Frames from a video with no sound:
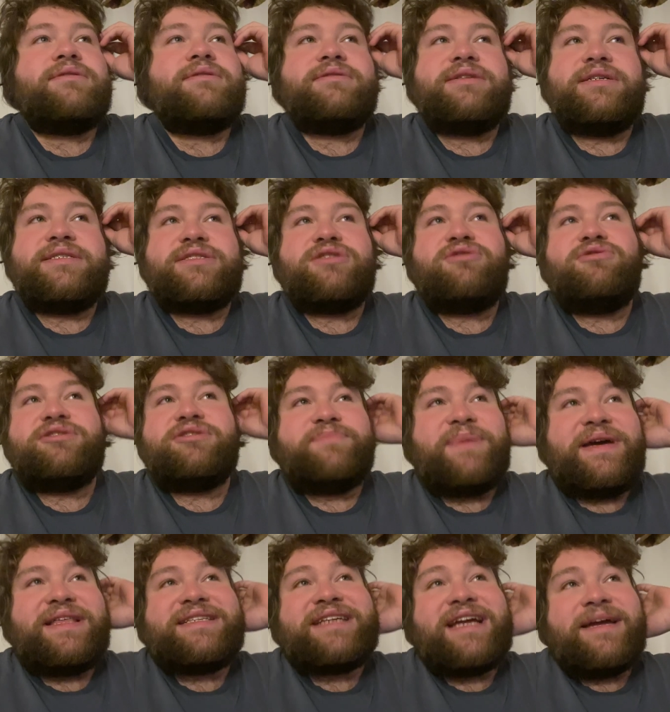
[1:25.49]
Because, of course,
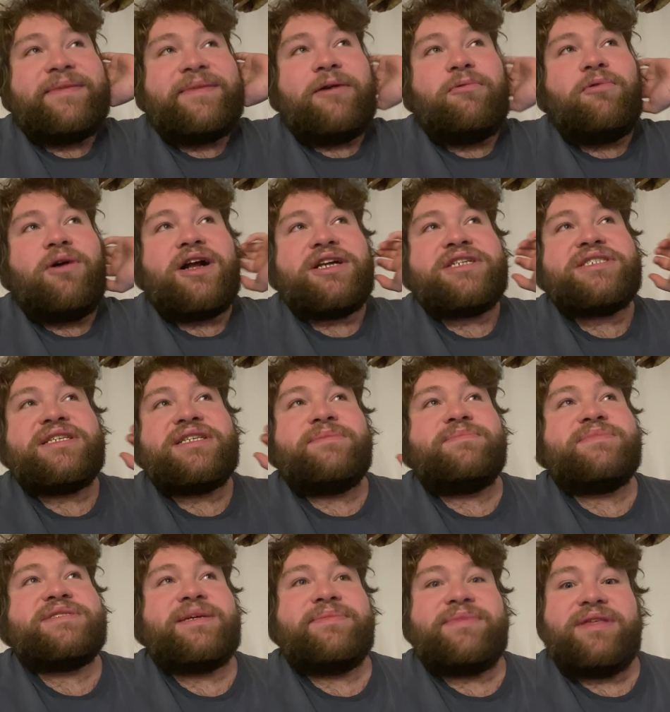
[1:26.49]
by the time I watch
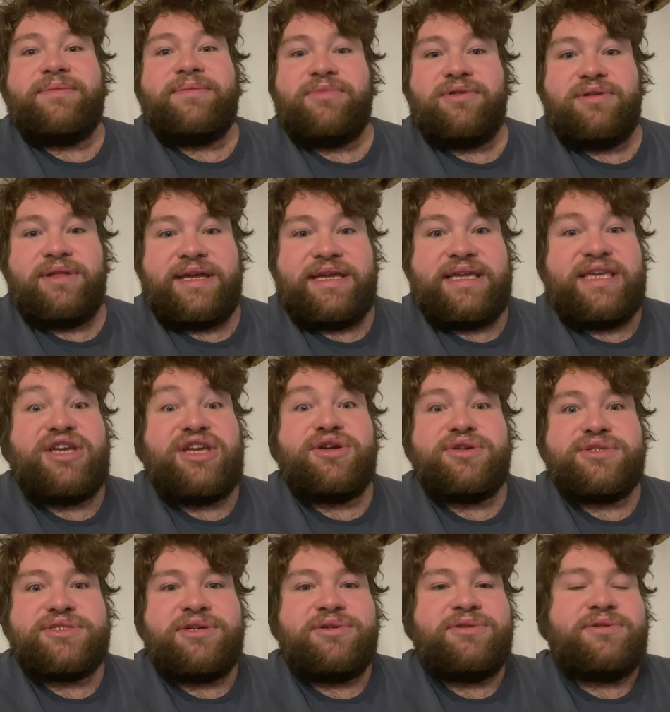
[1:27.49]
them, some of them are like
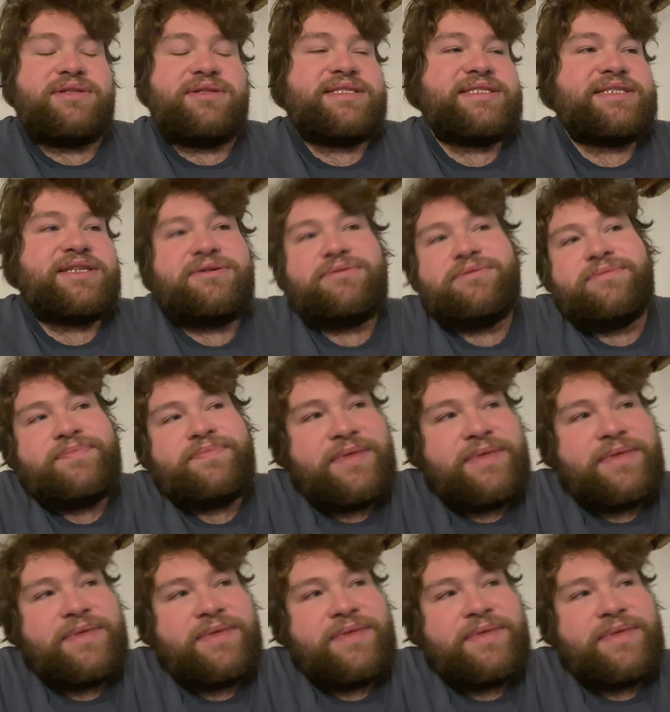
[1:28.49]
years old. So